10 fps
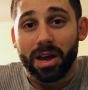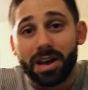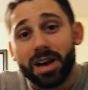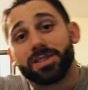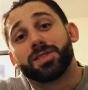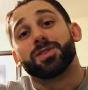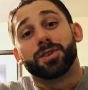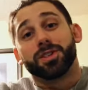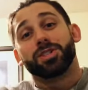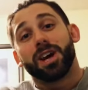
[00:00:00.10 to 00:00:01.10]
Hey guys, it's
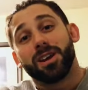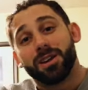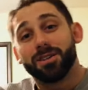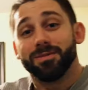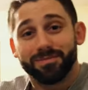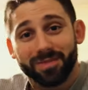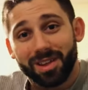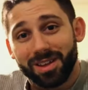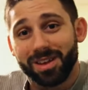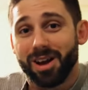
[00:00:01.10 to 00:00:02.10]
Snook and Jay here.
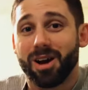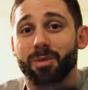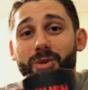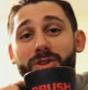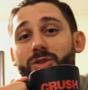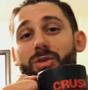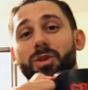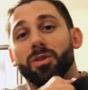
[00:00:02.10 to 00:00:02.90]
Woo! I'm uh, gonna do a